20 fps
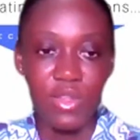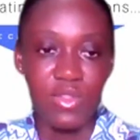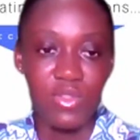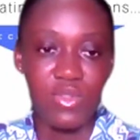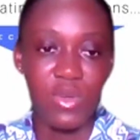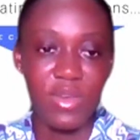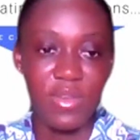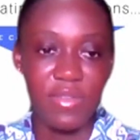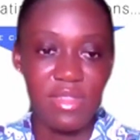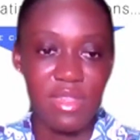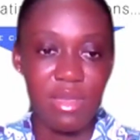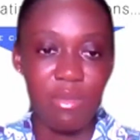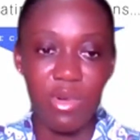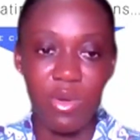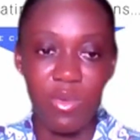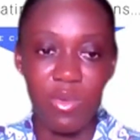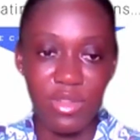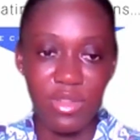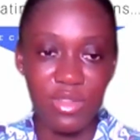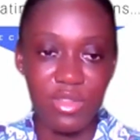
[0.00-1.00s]
So if
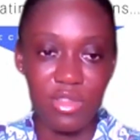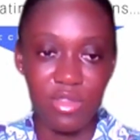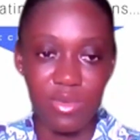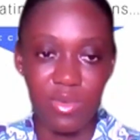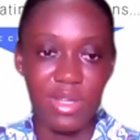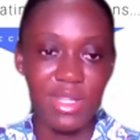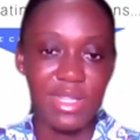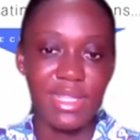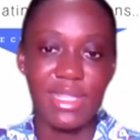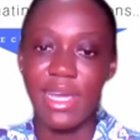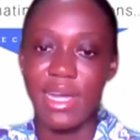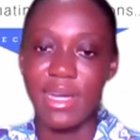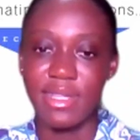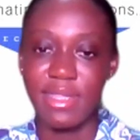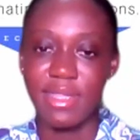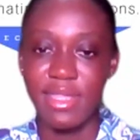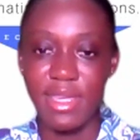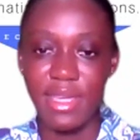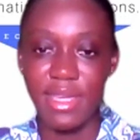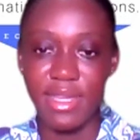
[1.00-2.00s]
someone wants to
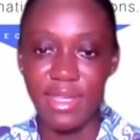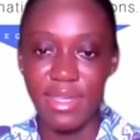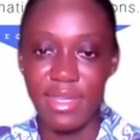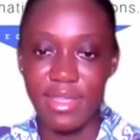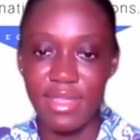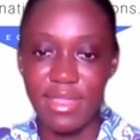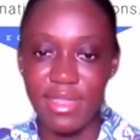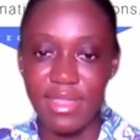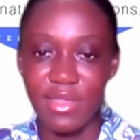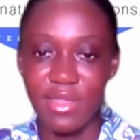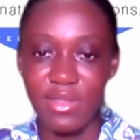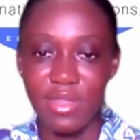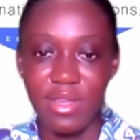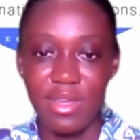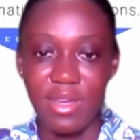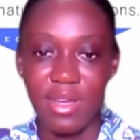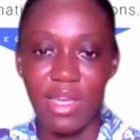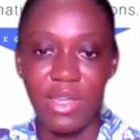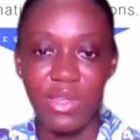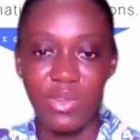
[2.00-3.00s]
contact Aaenics,
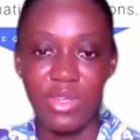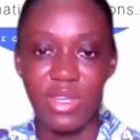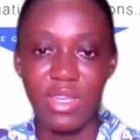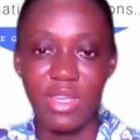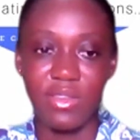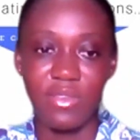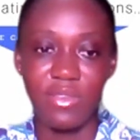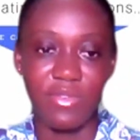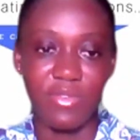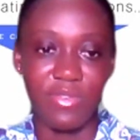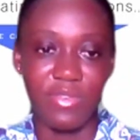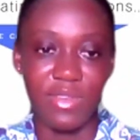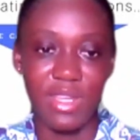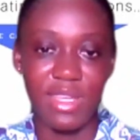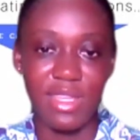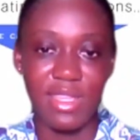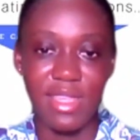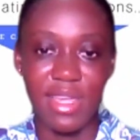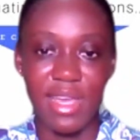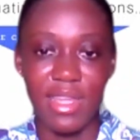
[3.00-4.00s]
can you give,
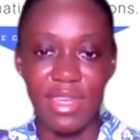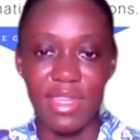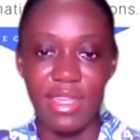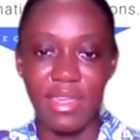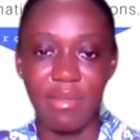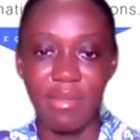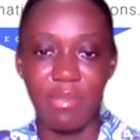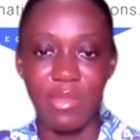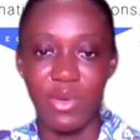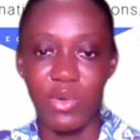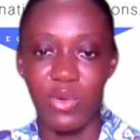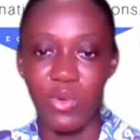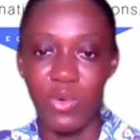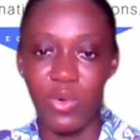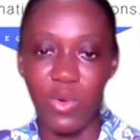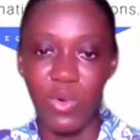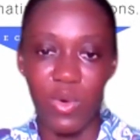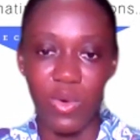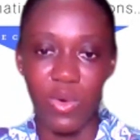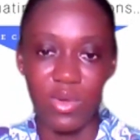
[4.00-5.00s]
let's say, an email
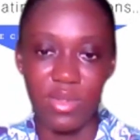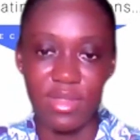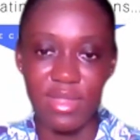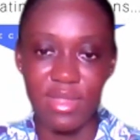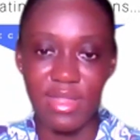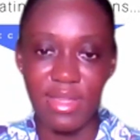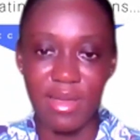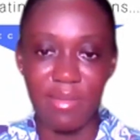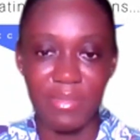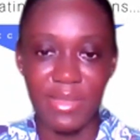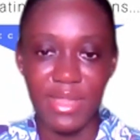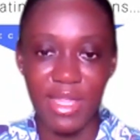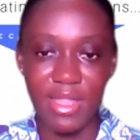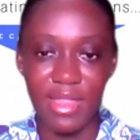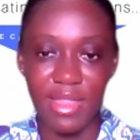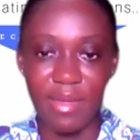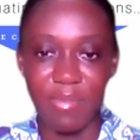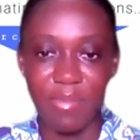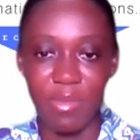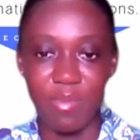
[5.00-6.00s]
or
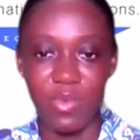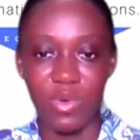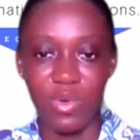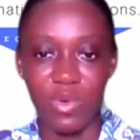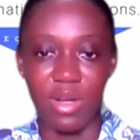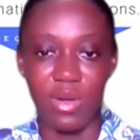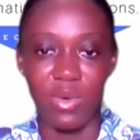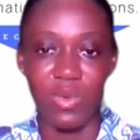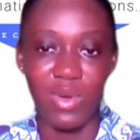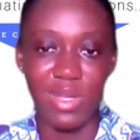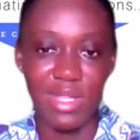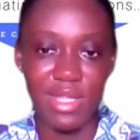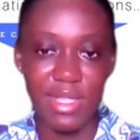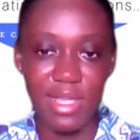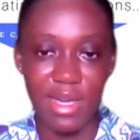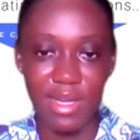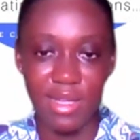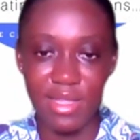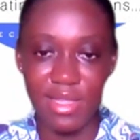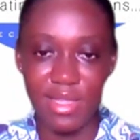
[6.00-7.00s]
something that people can
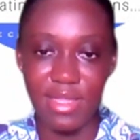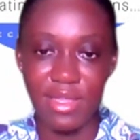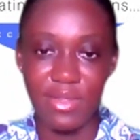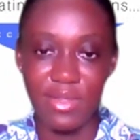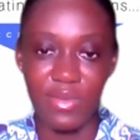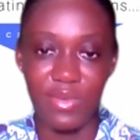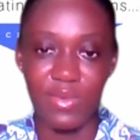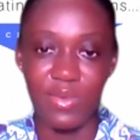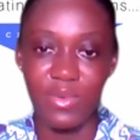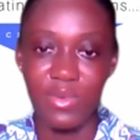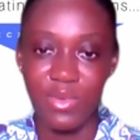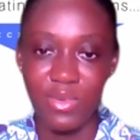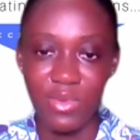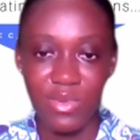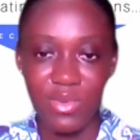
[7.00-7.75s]
contact you?